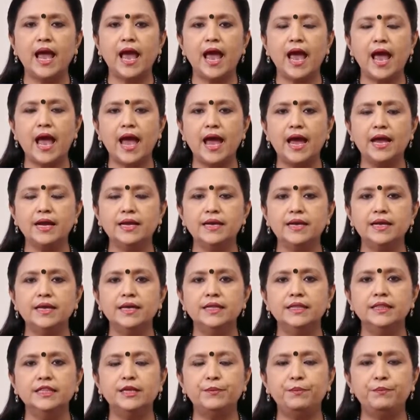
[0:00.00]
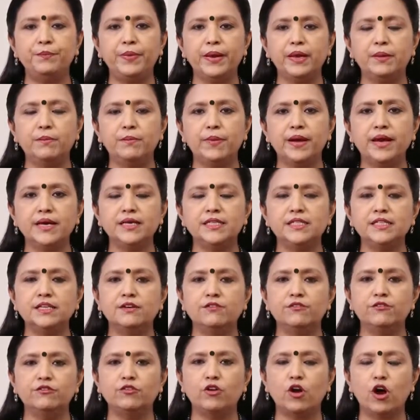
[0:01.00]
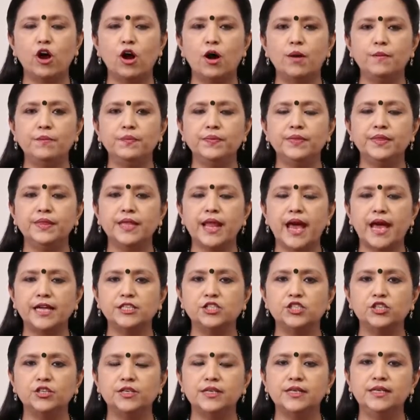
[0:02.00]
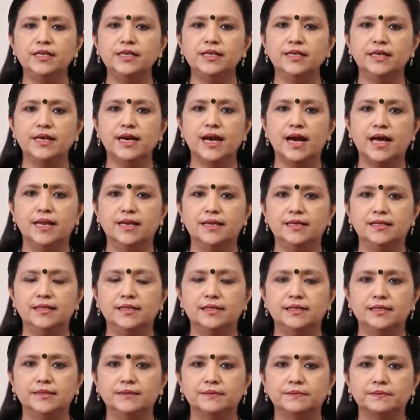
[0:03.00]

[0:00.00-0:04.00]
and the pigments from natural colors.